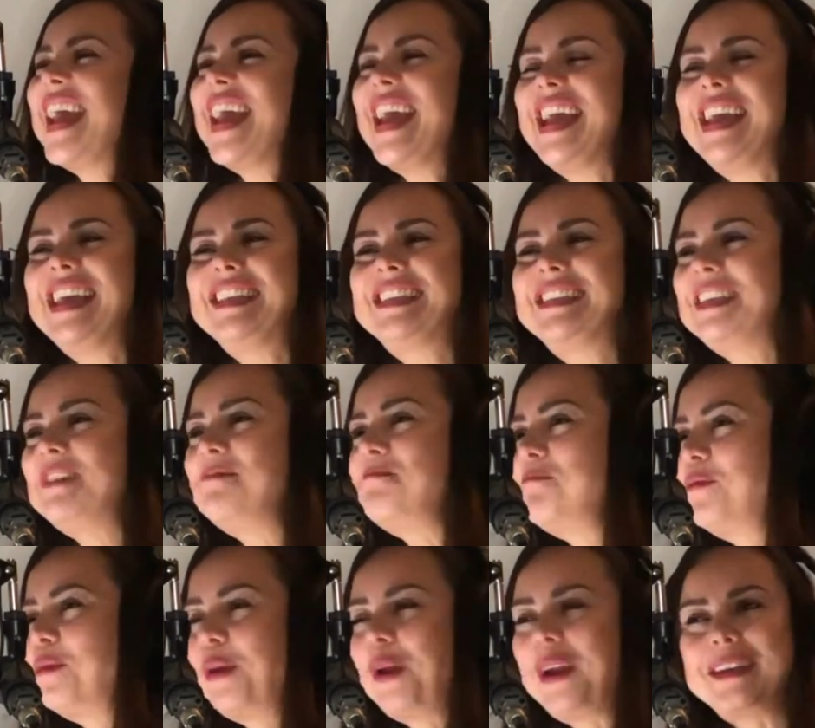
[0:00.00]
It seemed
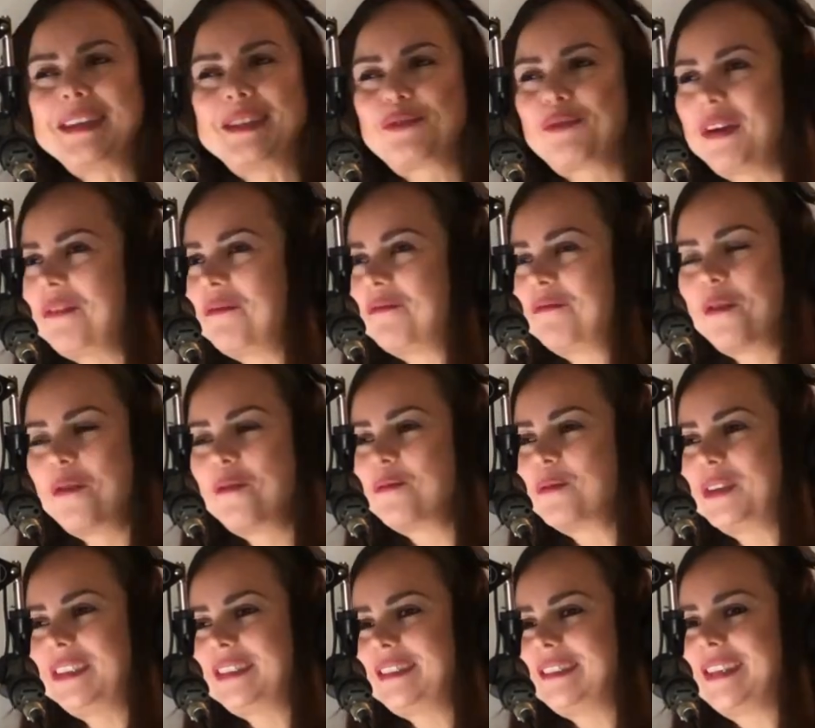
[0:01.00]
pretty
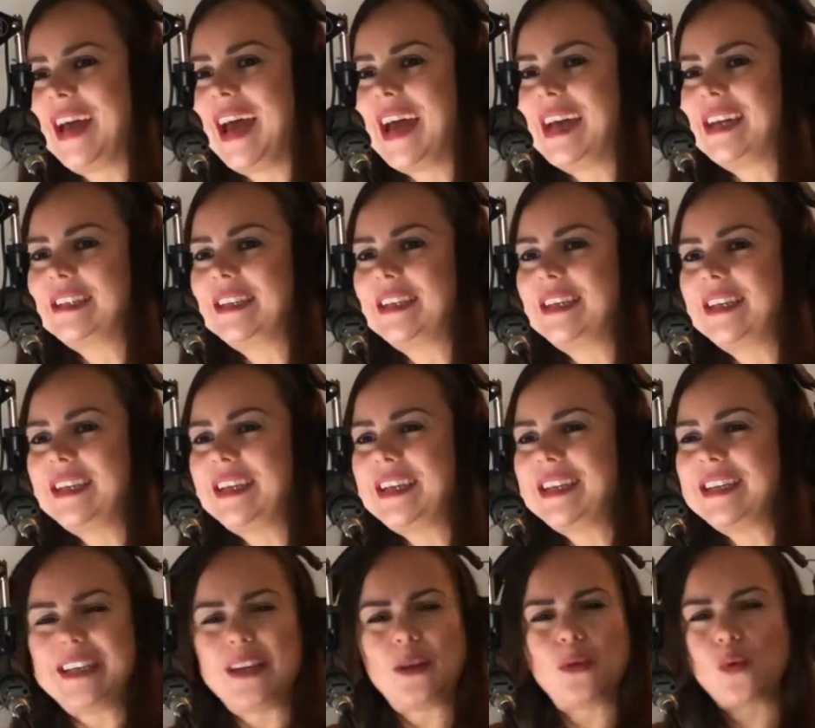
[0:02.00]
straightforward that
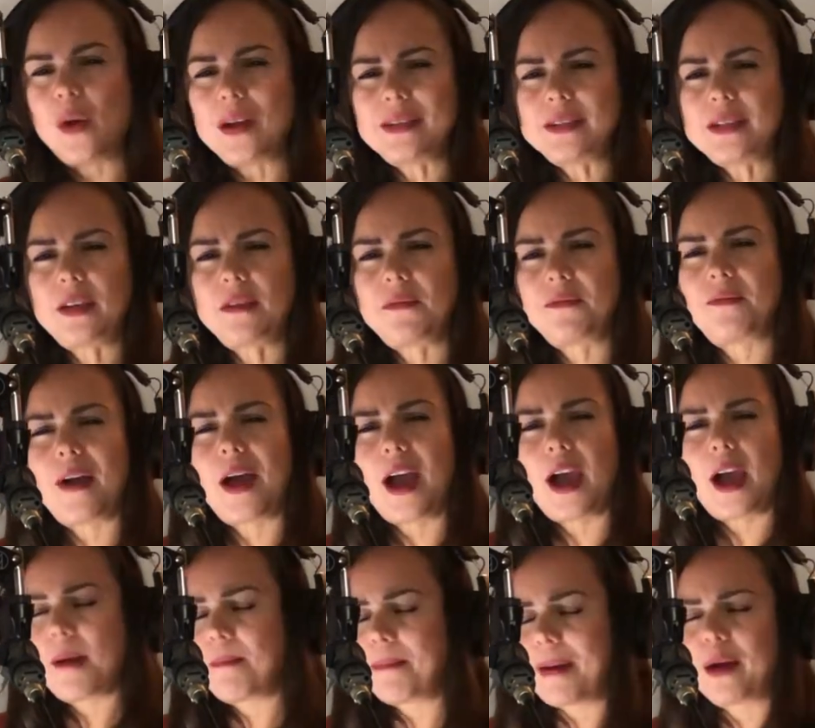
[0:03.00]
it wasn't
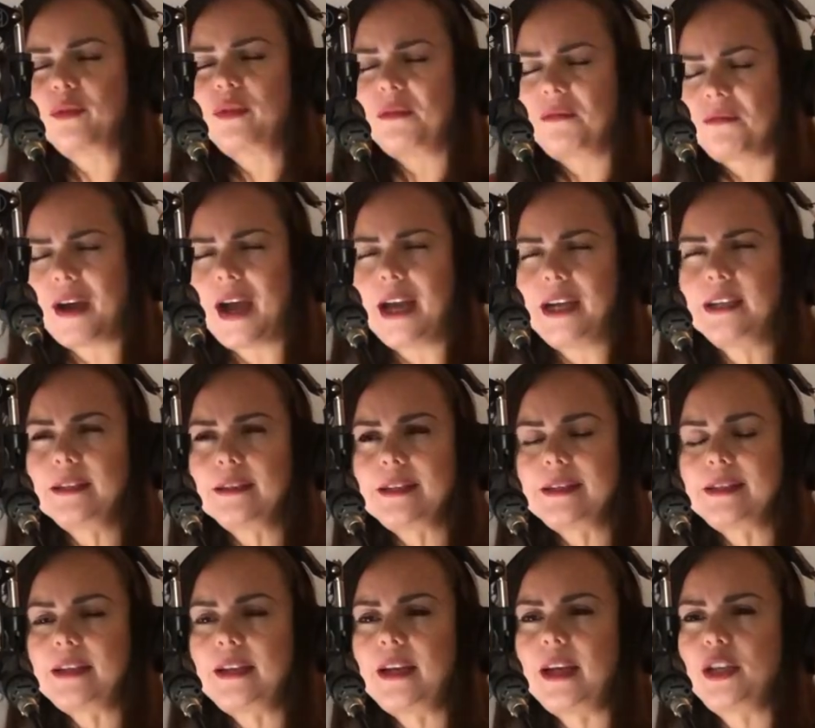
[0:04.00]
about the final
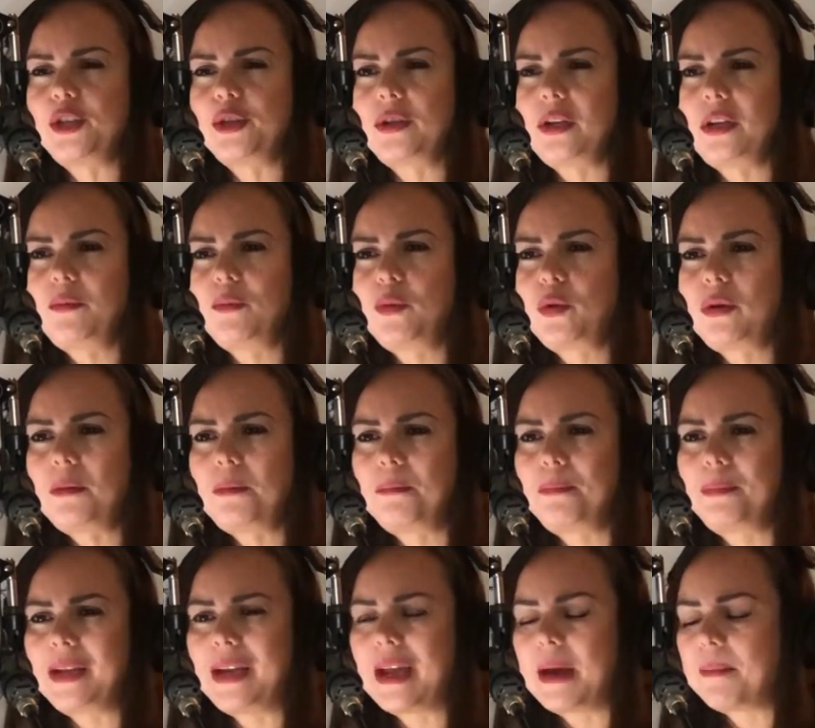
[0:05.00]
destination anymore,
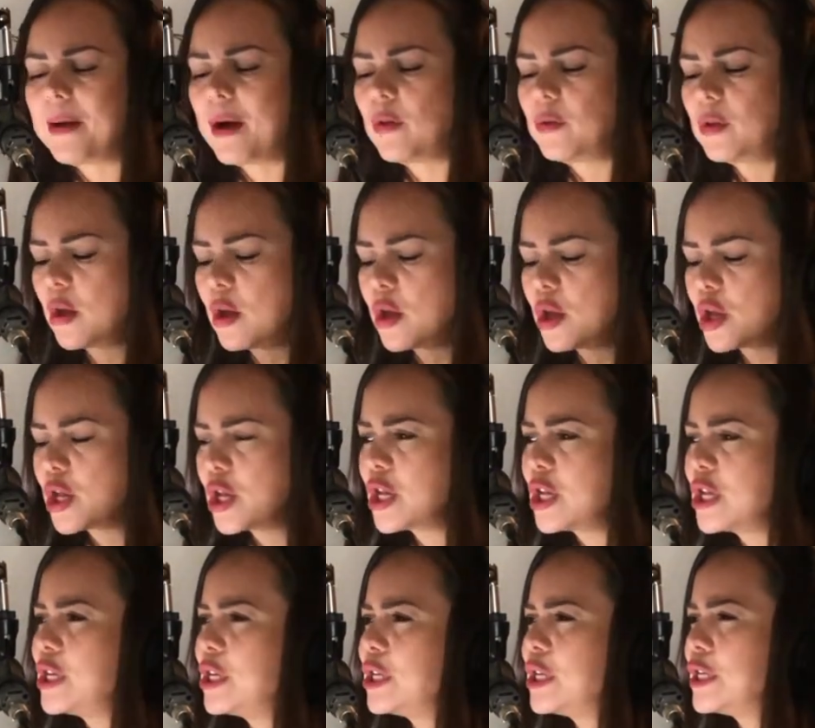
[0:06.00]
but about,
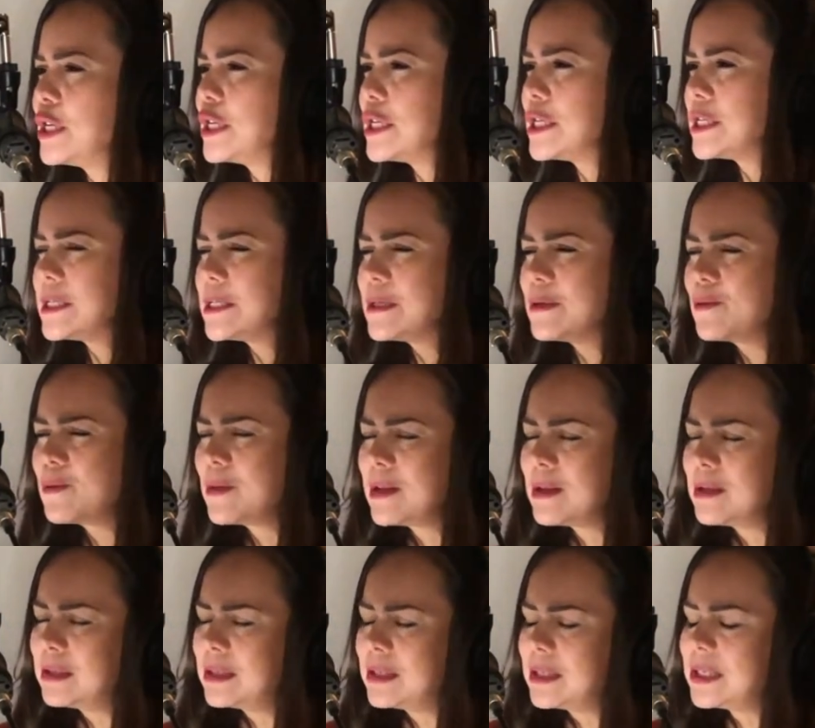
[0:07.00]
well,
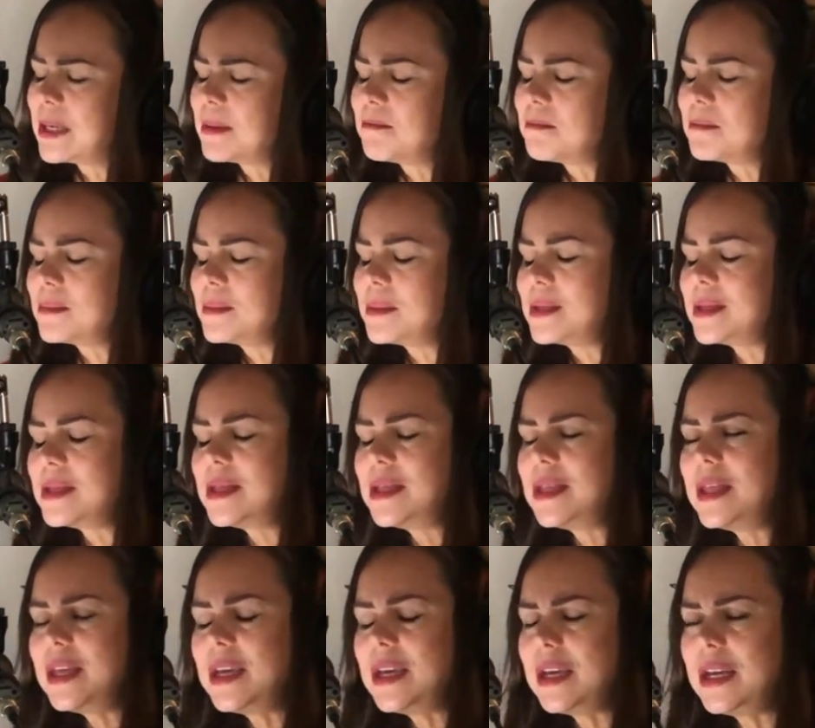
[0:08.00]

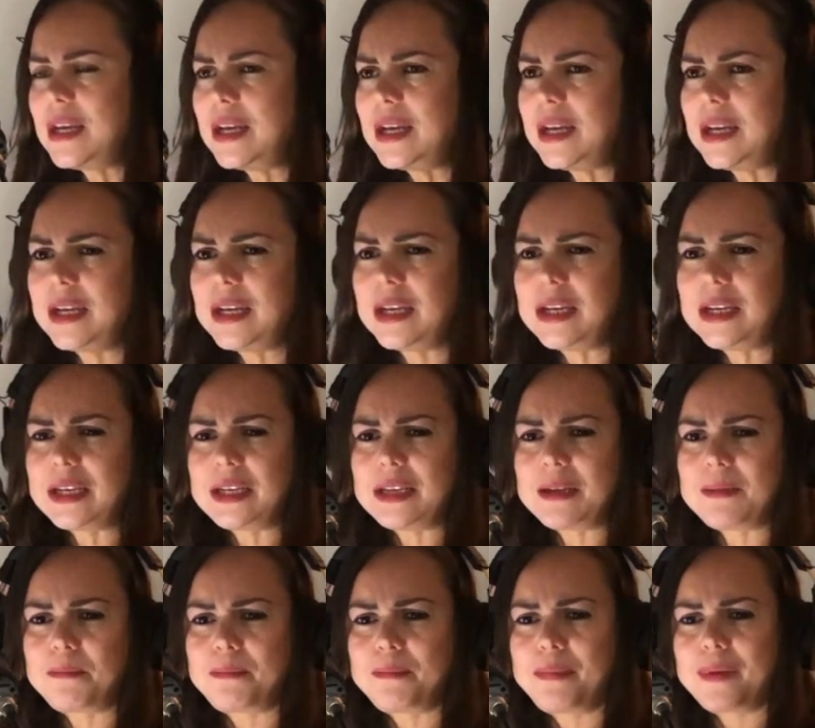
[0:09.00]
something
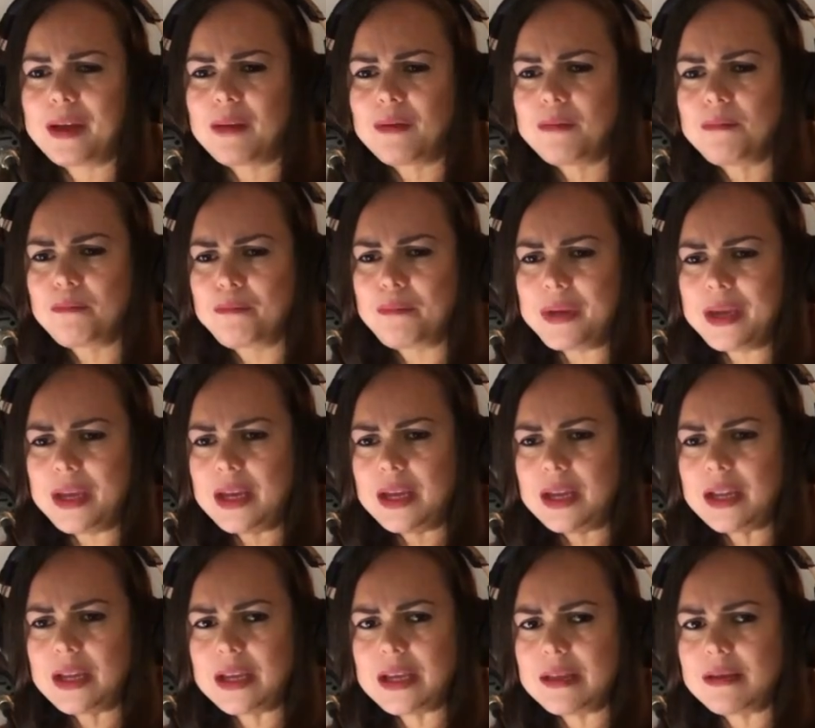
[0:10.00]
about
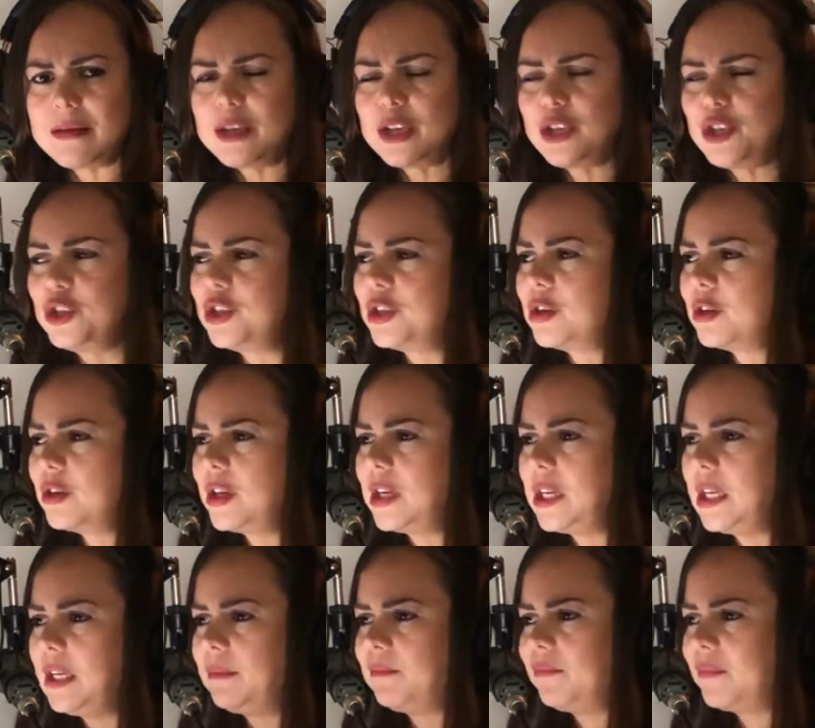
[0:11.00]
being in the
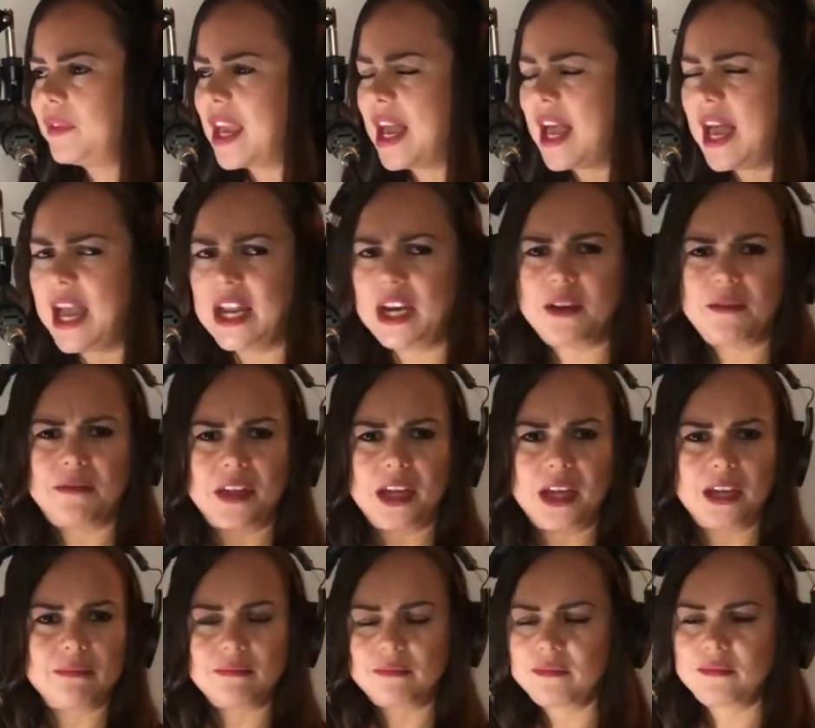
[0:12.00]
journey kind of
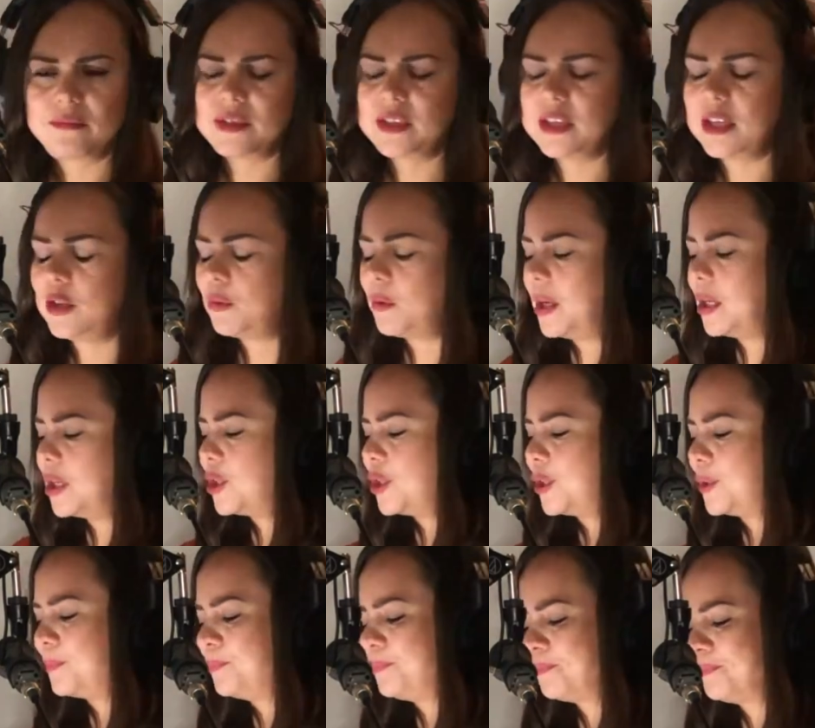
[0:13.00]
thing,
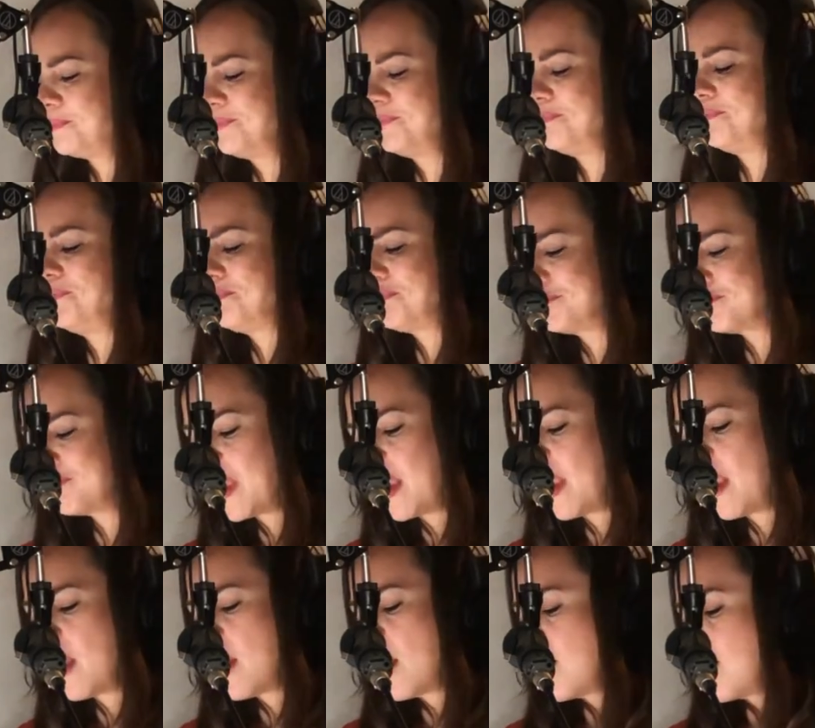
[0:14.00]
situation.
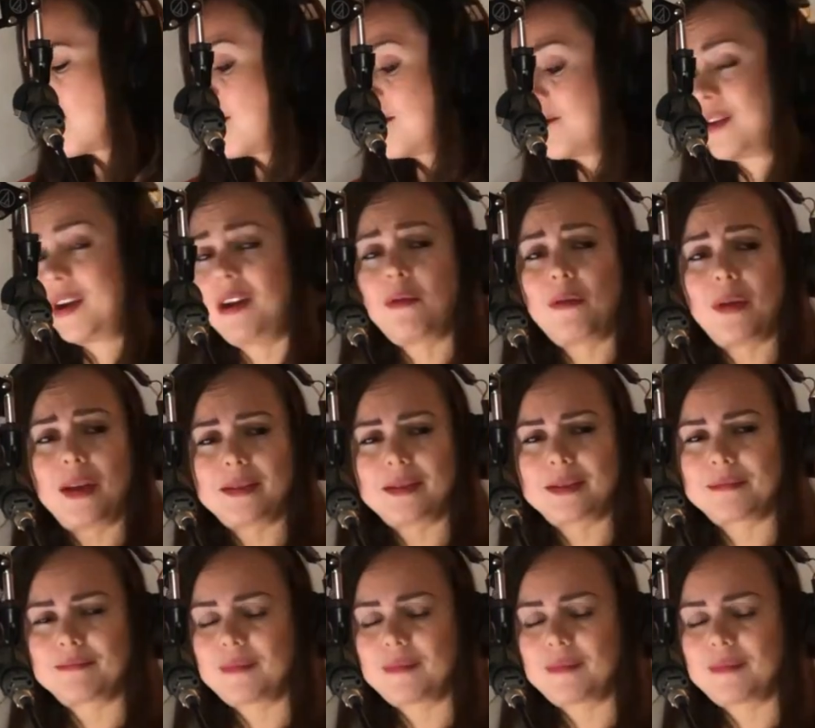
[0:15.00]
There I was,